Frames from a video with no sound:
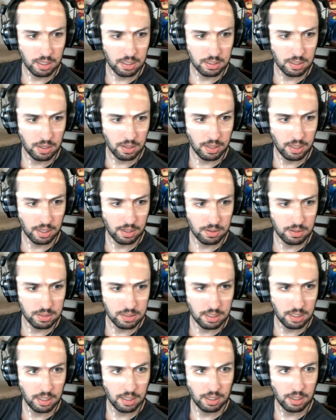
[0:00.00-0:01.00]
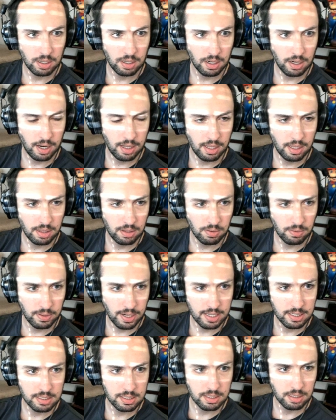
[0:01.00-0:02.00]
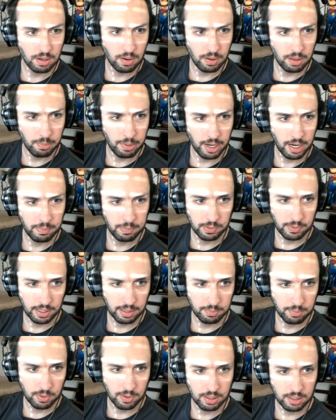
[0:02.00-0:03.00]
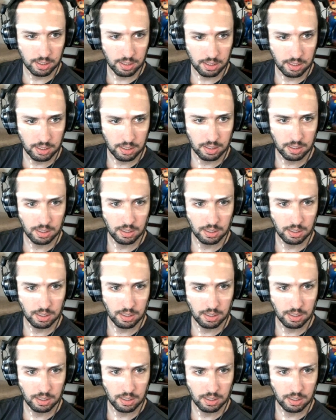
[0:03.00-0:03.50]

So that goes here, and then the rest go on the bottom in a random order.